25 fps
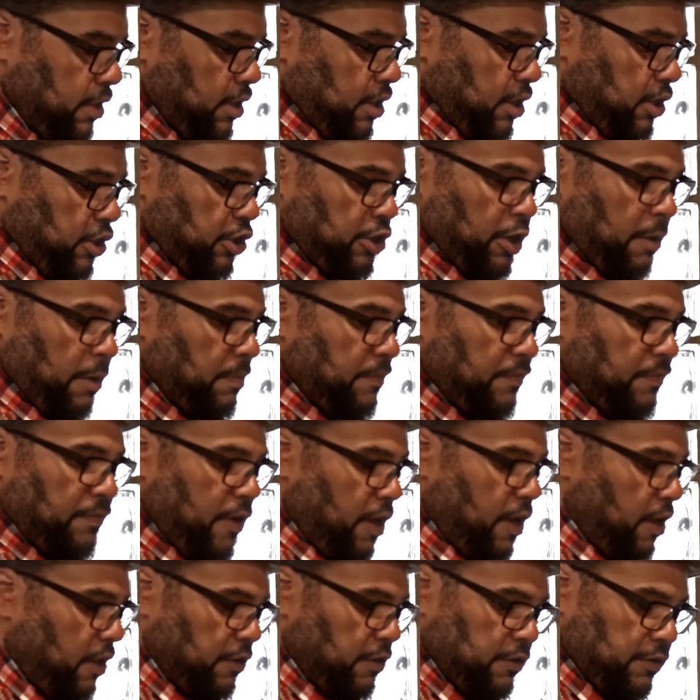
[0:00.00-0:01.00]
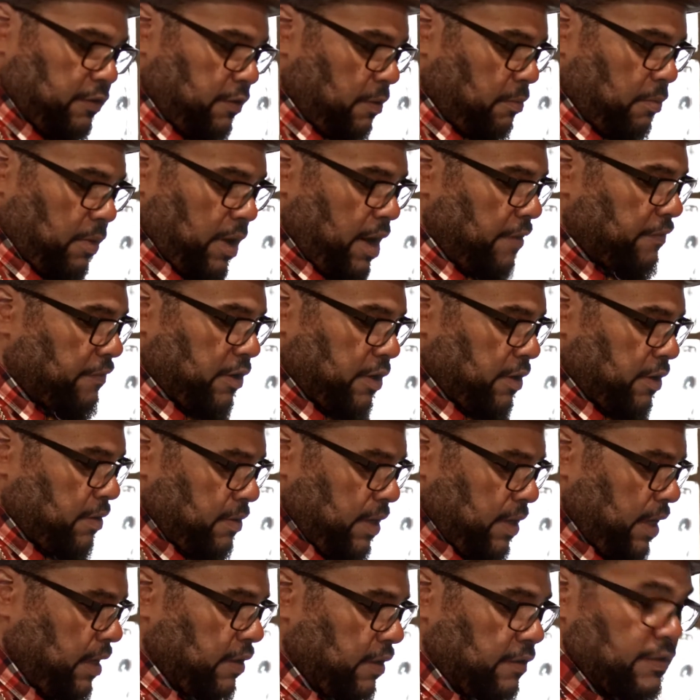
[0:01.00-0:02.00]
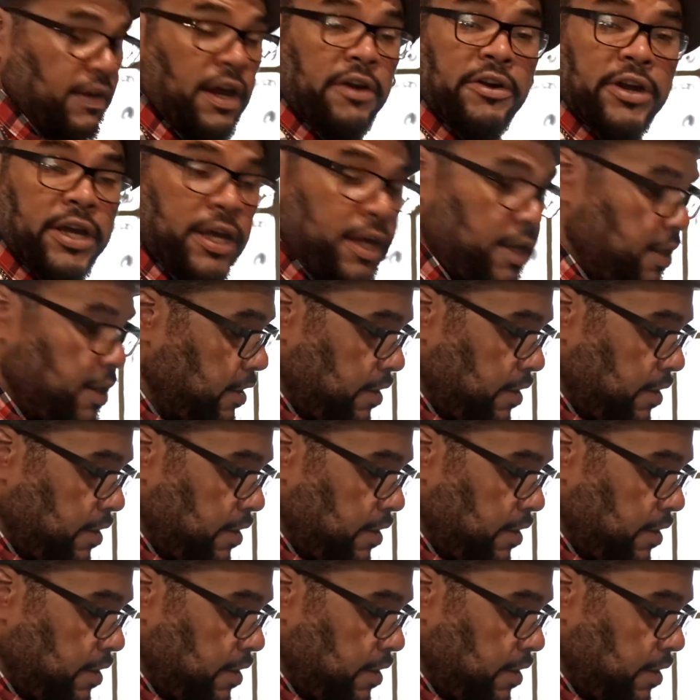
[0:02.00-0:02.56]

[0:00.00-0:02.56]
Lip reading: Shelburne Falls, or wherever in this area.